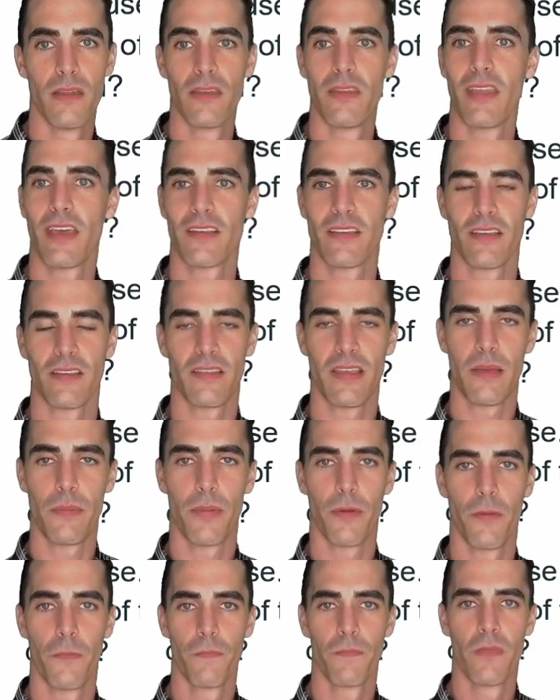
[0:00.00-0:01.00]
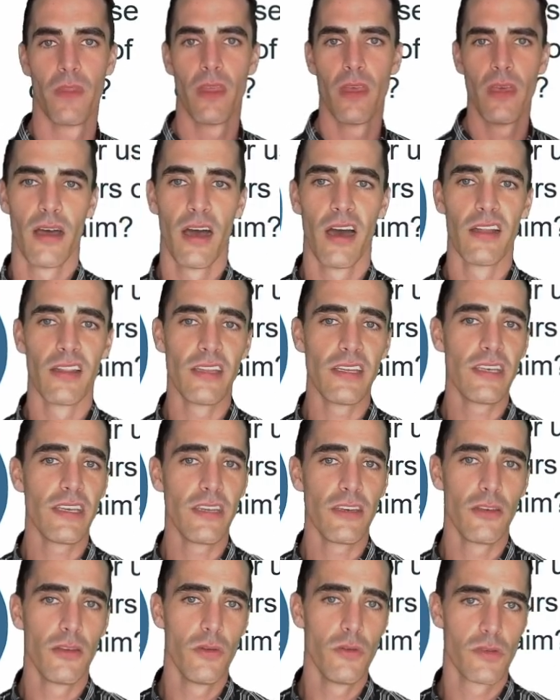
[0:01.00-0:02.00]
Next example. A
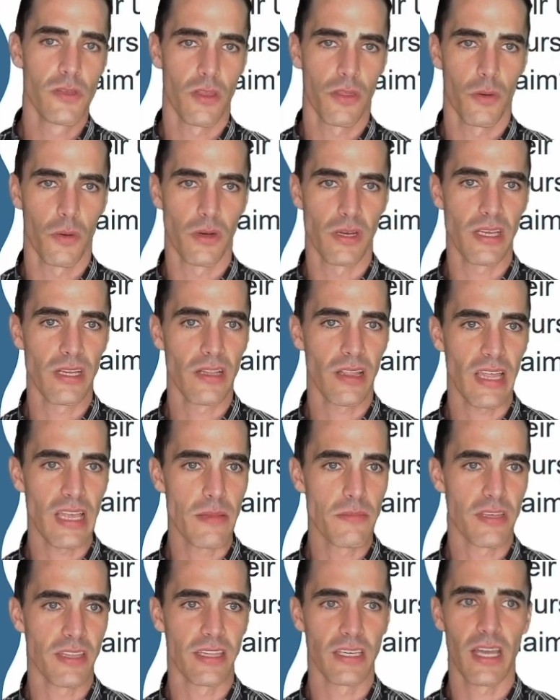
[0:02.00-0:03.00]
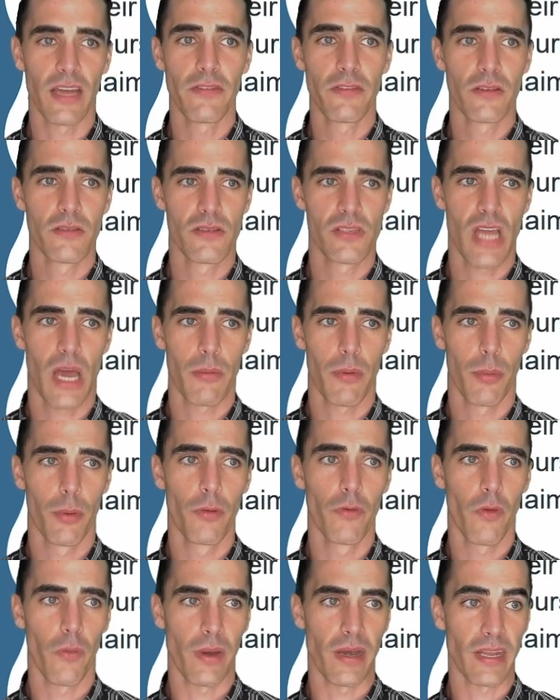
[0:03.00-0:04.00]
leading news authority claims that the governor's job
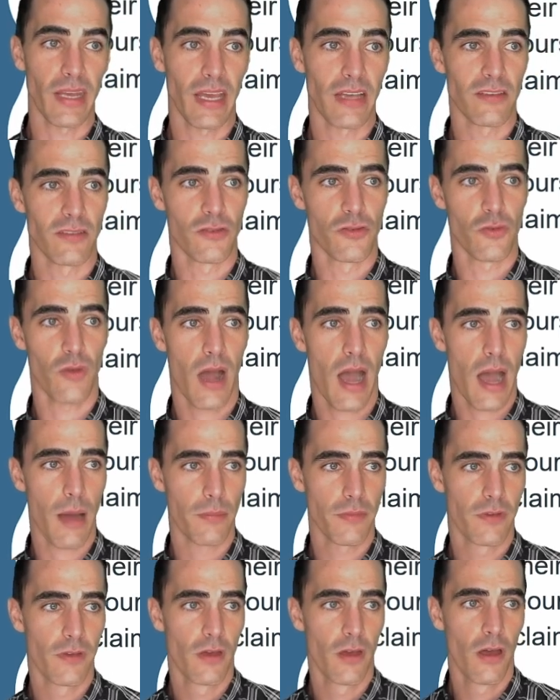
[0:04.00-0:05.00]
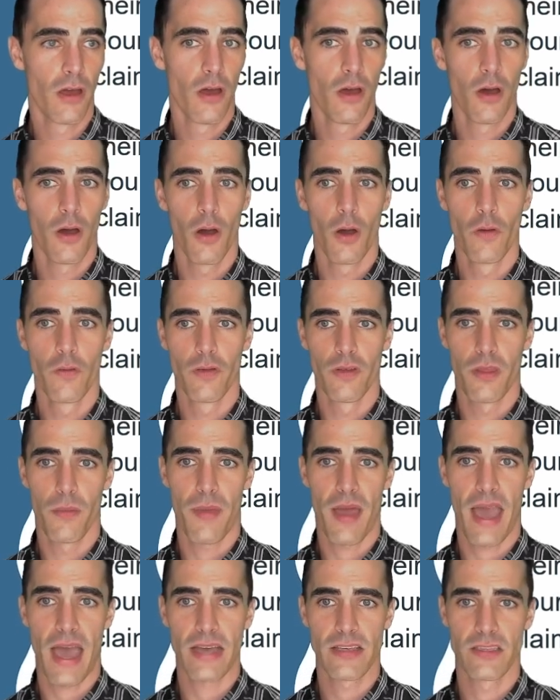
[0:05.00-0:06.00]
approval rating has dropped over the
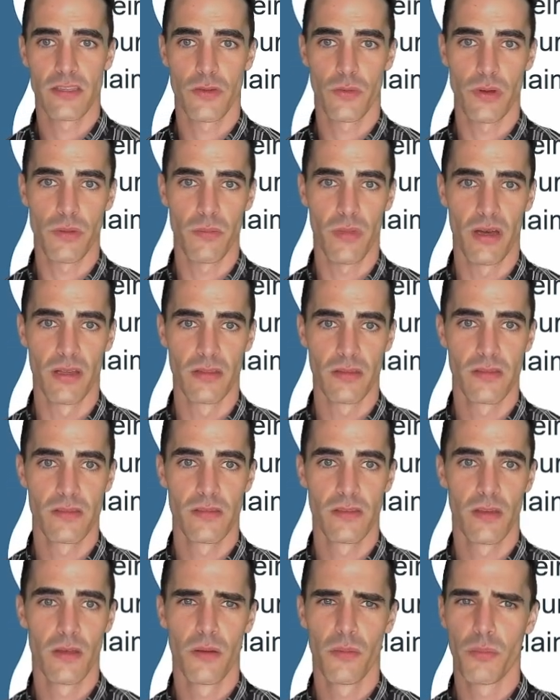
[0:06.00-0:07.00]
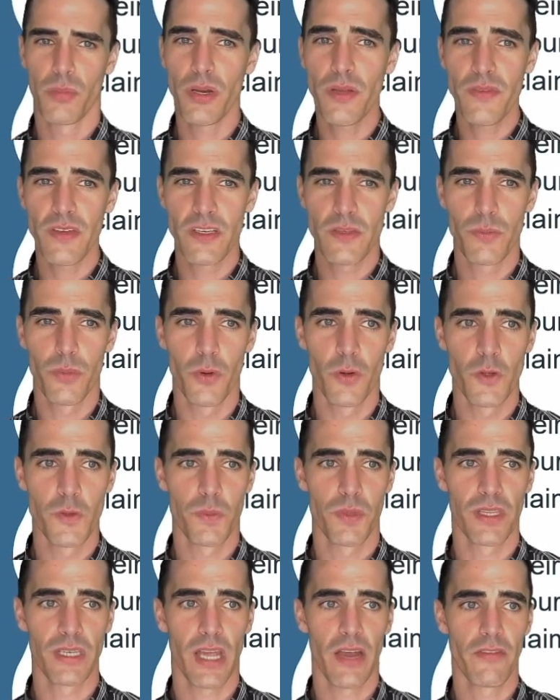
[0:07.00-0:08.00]
past 3 months. Previous polls put
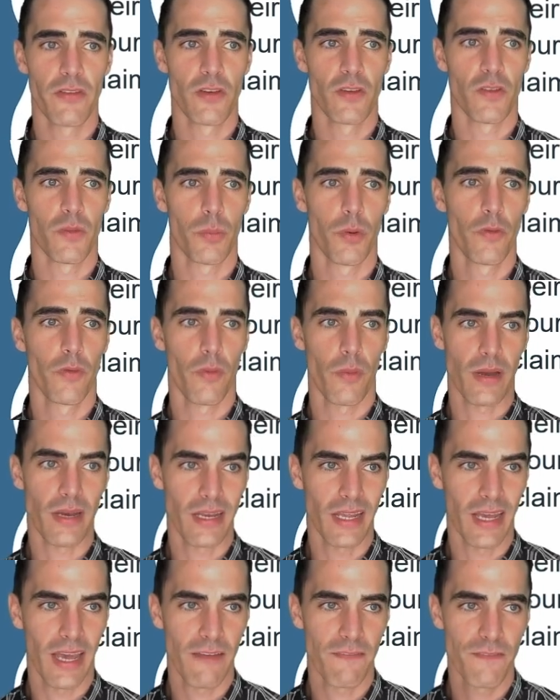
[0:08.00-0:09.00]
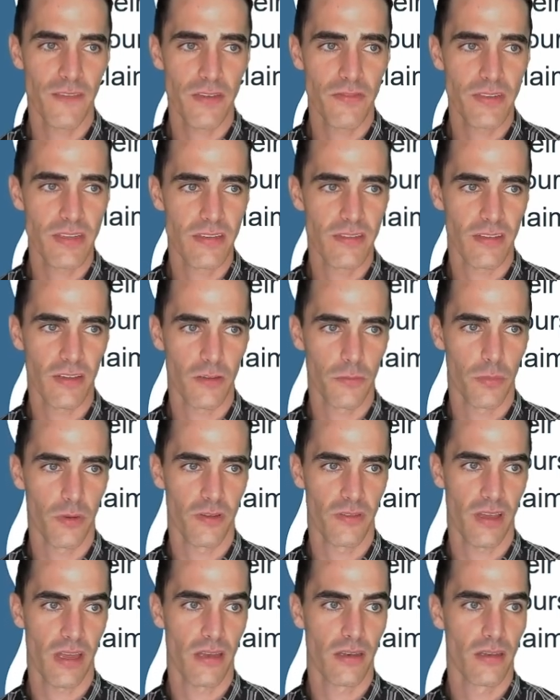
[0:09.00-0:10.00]
the governor's approval rating at
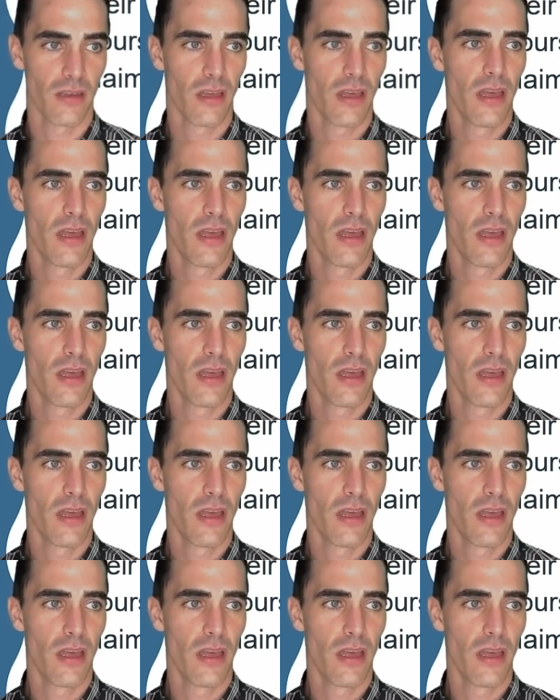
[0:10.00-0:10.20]
56%.